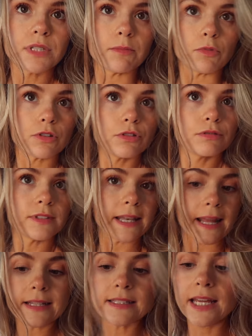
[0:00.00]
tomorrow, the
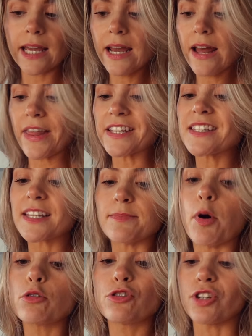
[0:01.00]
next day. This is a
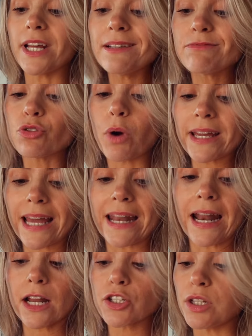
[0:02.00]
small tray, so I
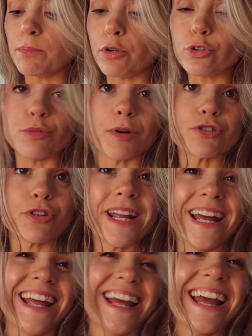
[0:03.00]
can't actually put too much on
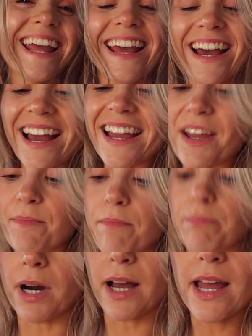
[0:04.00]

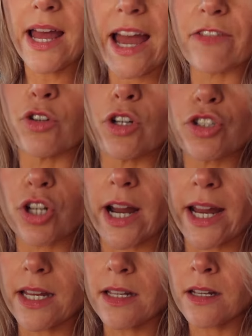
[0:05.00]
it. But if you're
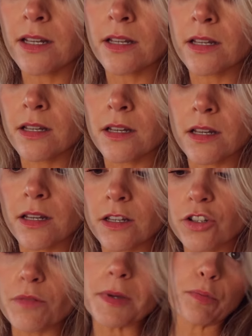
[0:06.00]
trying
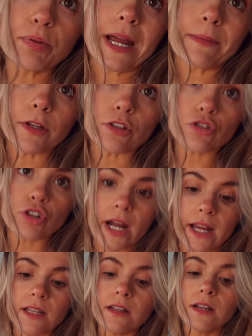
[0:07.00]
to meal prep and you're
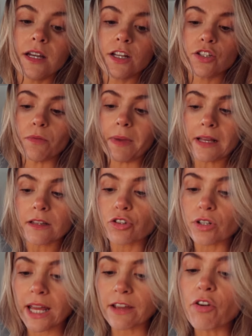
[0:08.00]
trying to make
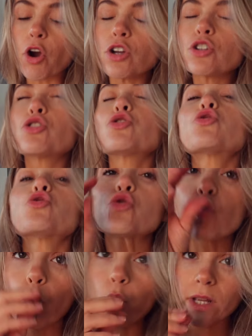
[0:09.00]
your life
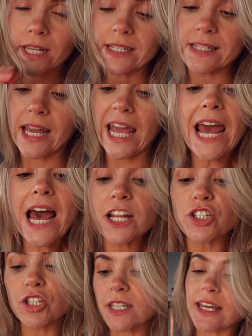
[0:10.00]
so easy,
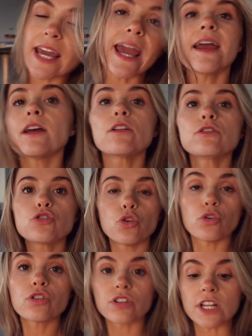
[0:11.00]
just get
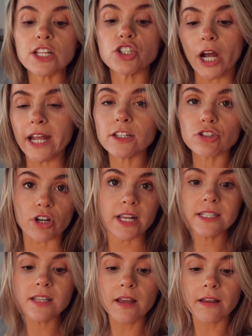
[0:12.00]
two or three giant
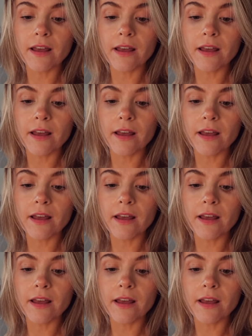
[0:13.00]
trays,